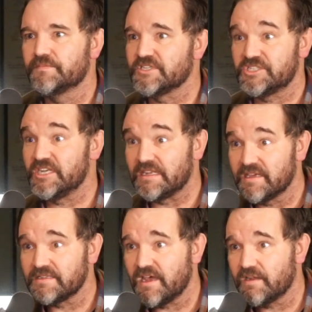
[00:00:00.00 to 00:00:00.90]
the shit
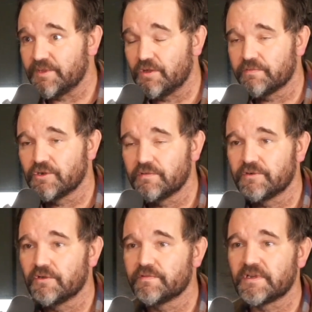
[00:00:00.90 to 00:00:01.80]
kicked out of me over and over
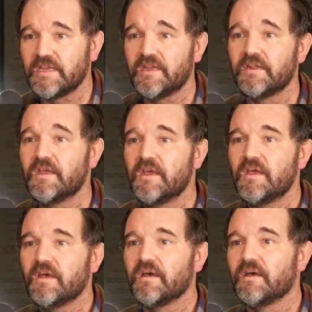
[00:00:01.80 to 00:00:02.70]
and over again.
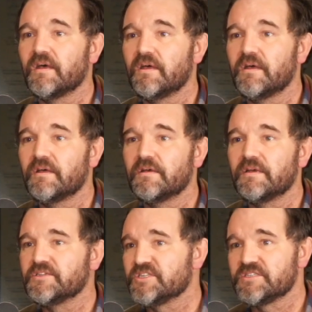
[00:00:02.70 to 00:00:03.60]

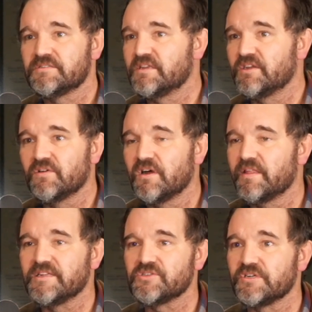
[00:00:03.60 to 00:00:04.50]
And just, you know, all
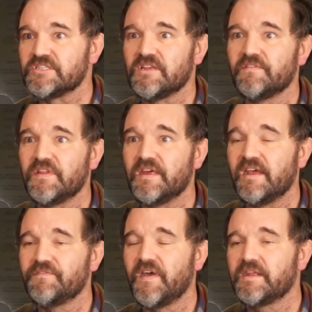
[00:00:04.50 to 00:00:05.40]
that sort of stuff. And then
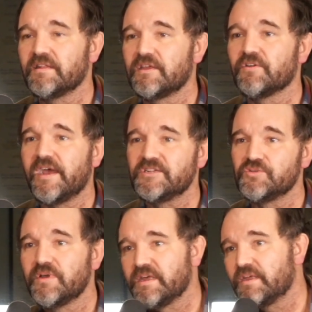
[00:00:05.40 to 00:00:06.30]
I finally
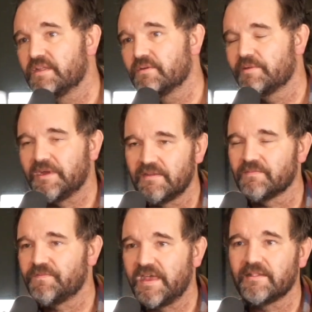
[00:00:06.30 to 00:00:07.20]
graduated. Well, I
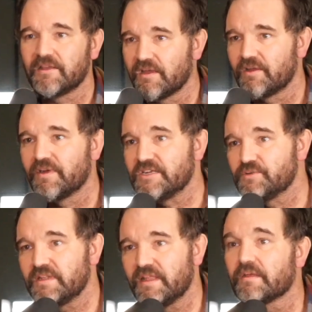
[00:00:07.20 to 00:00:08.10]
mean, I
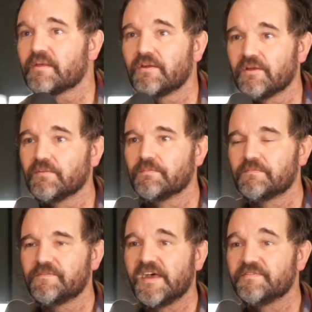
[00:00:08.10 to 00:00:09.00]
graduated like, I don't know,
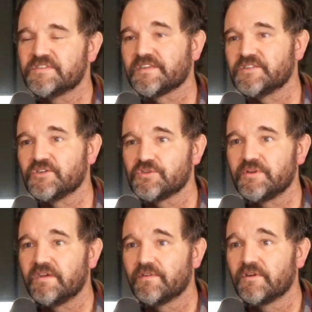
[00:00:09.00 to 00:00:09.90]
5-6 years or
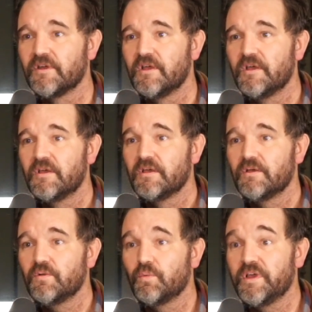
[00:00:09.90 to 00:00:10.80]
whatever
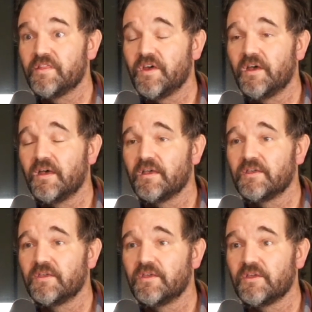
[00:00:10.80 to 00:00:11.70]
with,
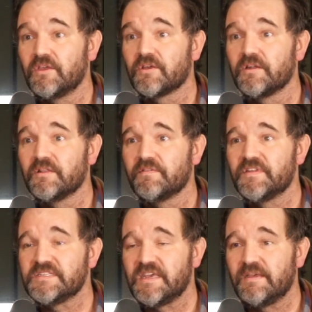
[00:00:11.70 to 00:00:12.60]
you're going to love
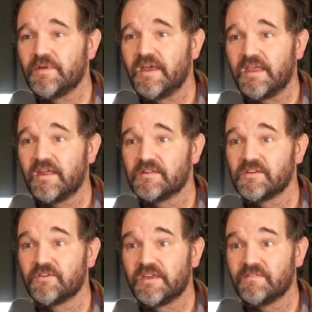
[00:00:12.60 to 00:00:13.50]
this. I got a
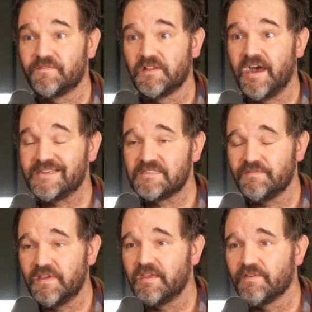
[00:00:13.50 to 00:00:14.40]
degree in
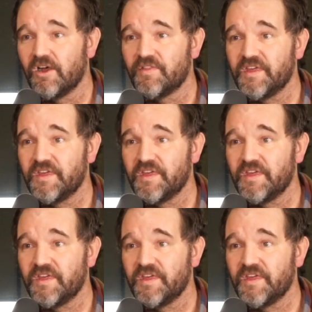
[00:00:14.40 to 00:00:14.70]
philosophy of all